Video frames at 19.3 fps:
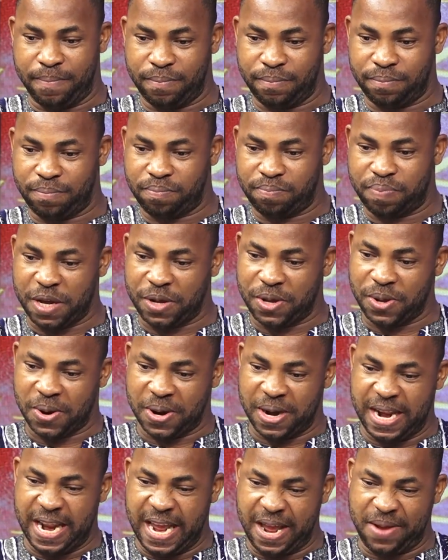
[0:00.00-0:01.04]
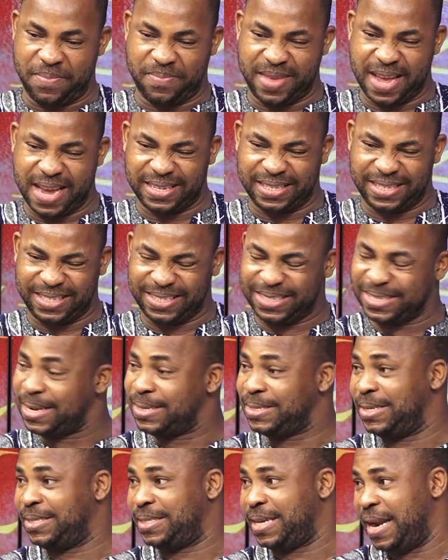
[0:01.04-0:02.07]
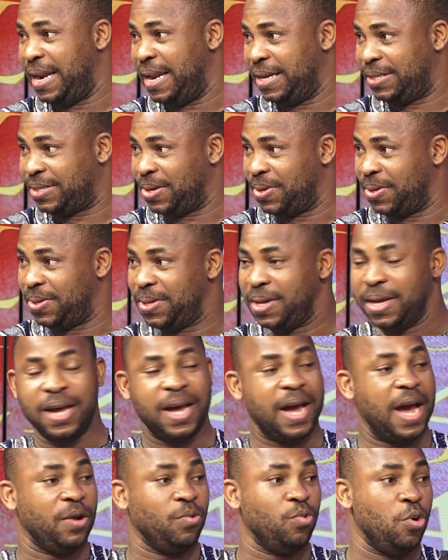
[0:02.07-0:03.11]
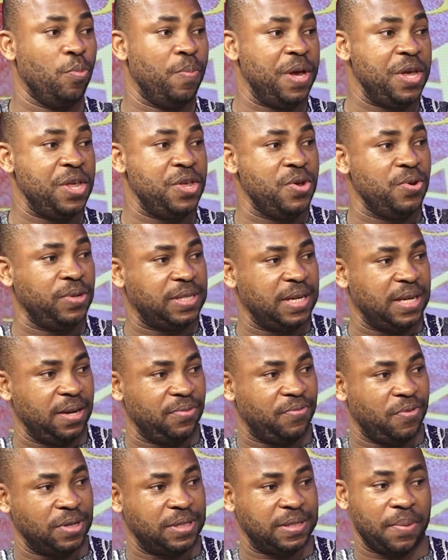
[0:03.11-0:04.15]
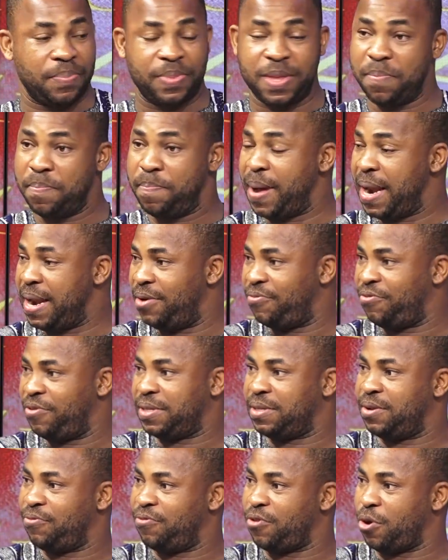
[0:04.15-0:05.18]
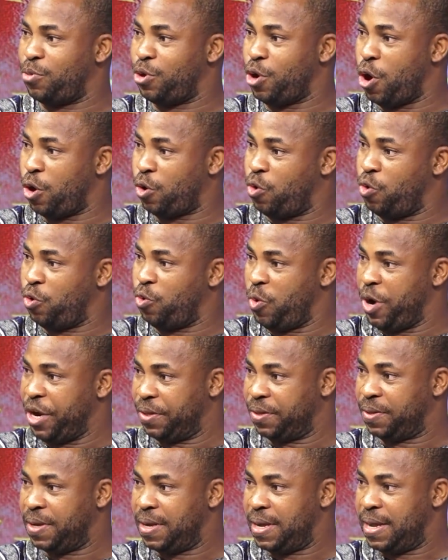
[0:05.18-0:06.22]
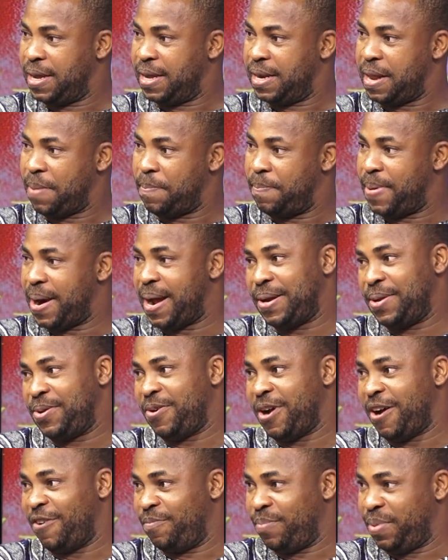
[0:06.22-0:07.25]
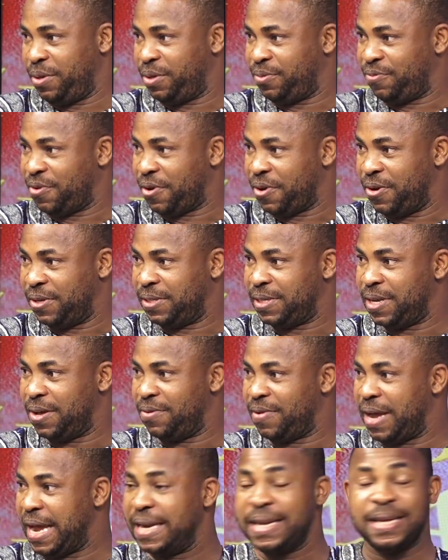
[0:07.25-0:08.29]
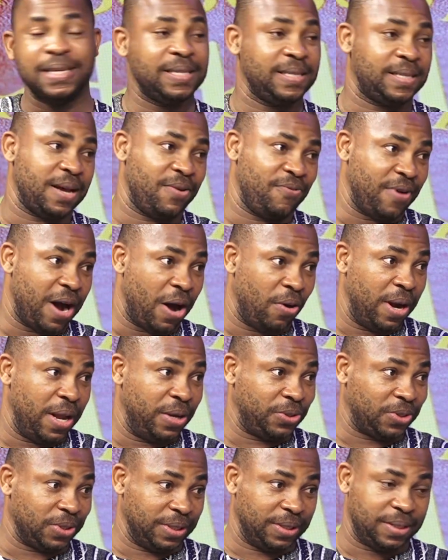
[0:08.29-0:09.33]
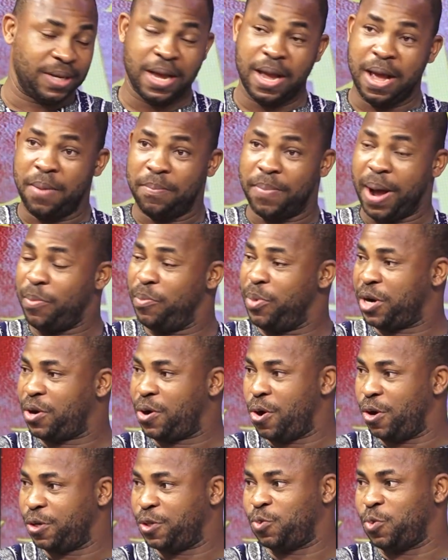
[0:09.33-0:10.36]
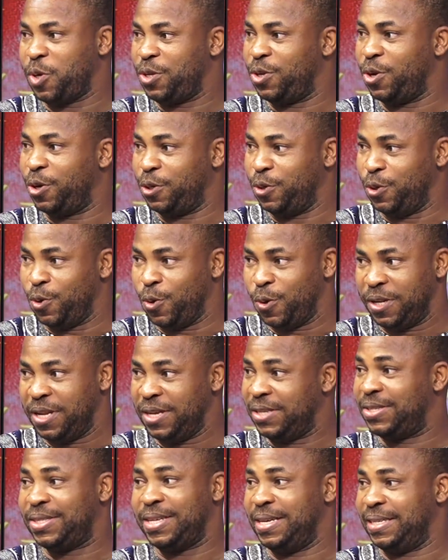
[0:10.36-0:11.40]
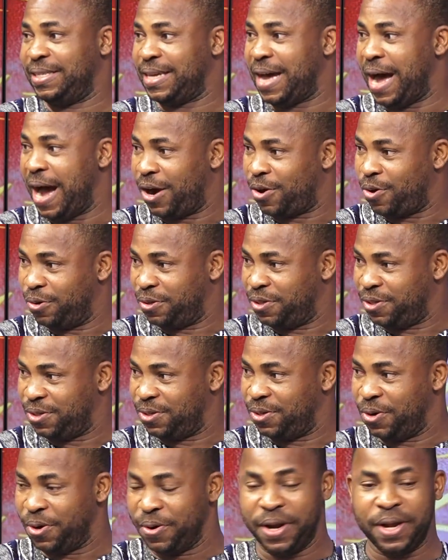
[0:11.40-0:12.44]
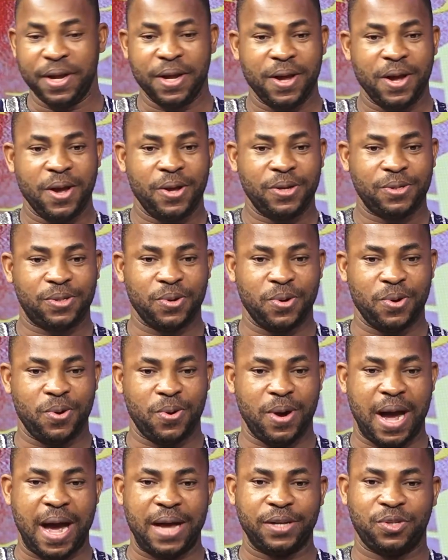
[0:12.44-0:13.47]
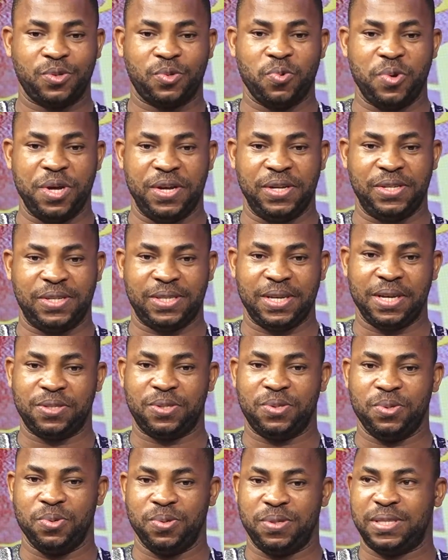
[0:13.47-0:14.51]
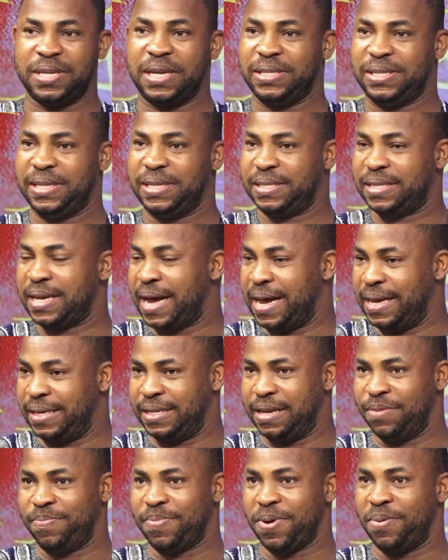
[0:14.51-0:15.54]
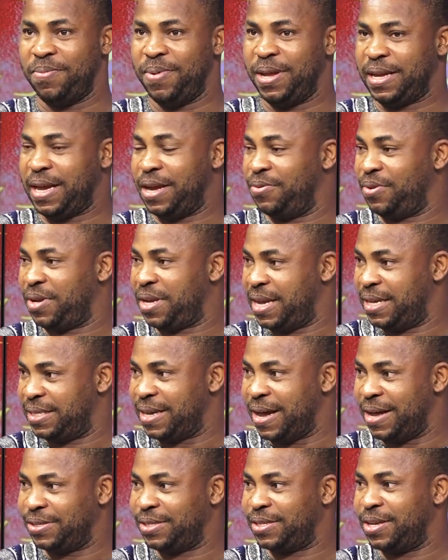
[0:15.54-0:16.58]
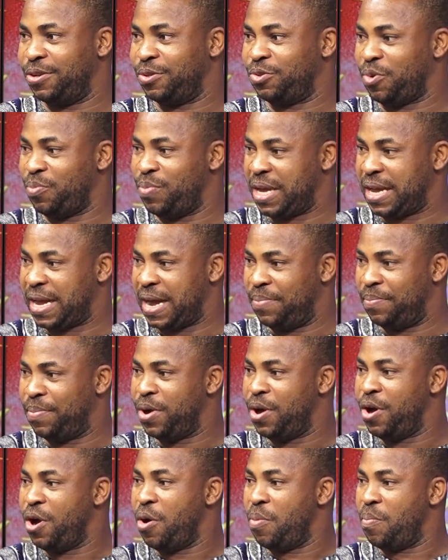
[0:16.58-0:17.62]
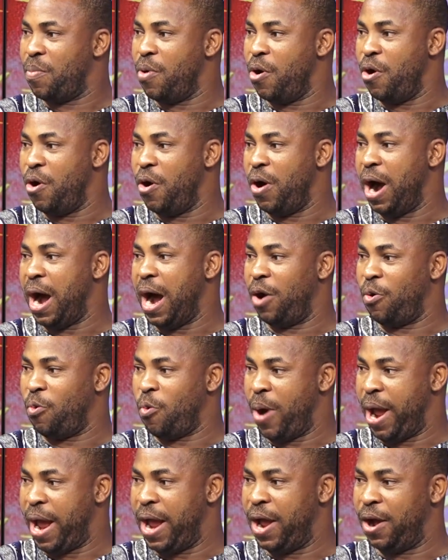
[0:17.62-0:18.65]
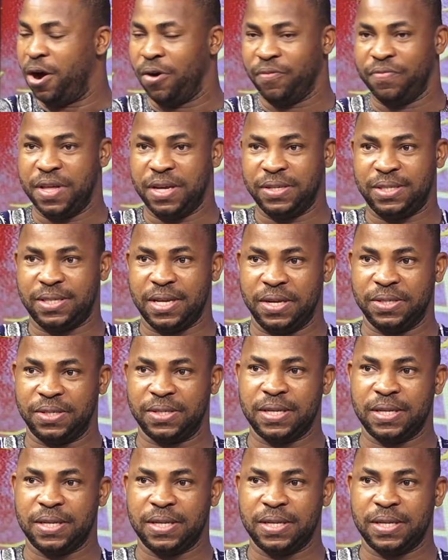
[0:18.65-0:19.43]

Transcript: pick your name, just change it a little, and will be using it for something, benefiting from your goodwill, the brand you have built for yourself. And this is a violation. But because we don't know, these things are continuing. So as we seek to sensitize the public, educate ourselves, we become more aware of these things.